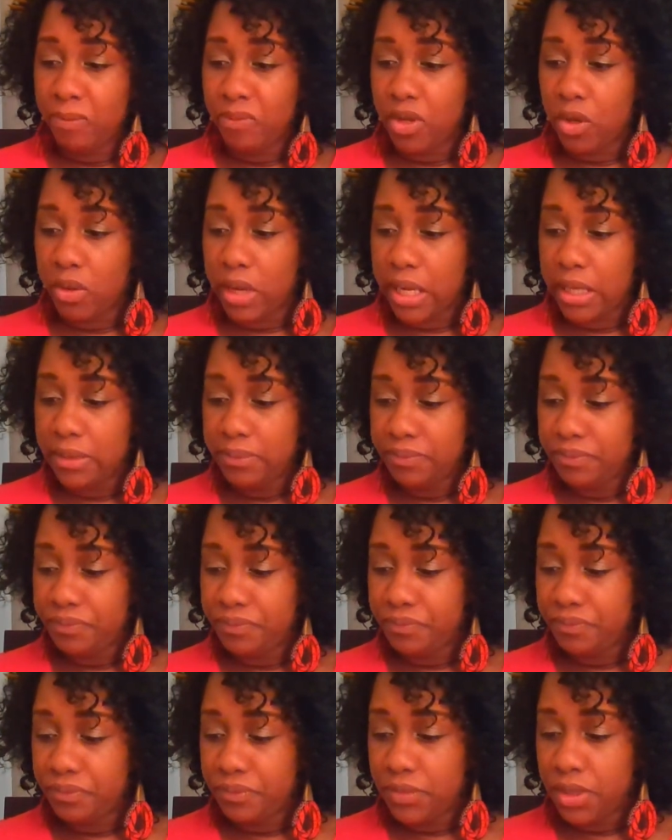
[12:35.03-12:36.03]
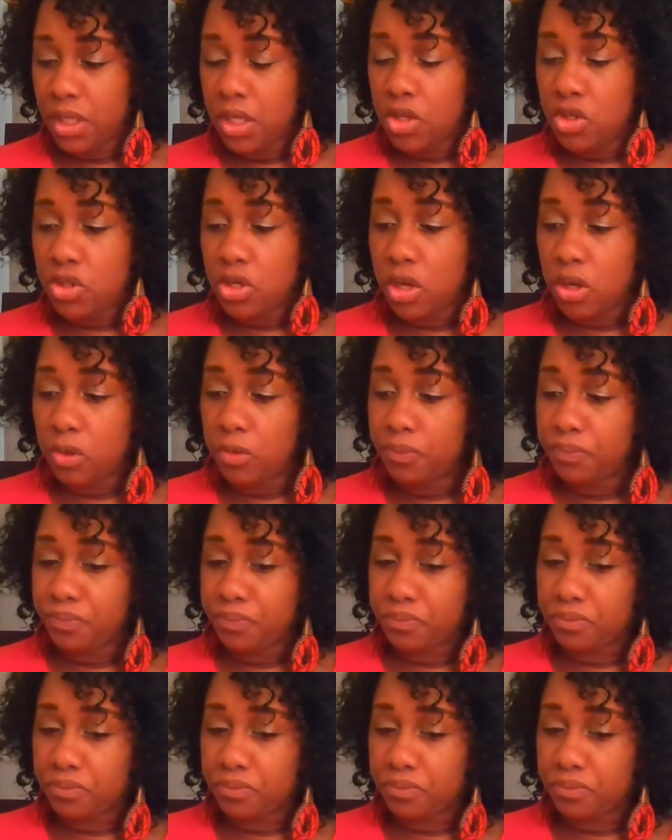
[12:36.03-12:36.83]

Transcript: Okay, so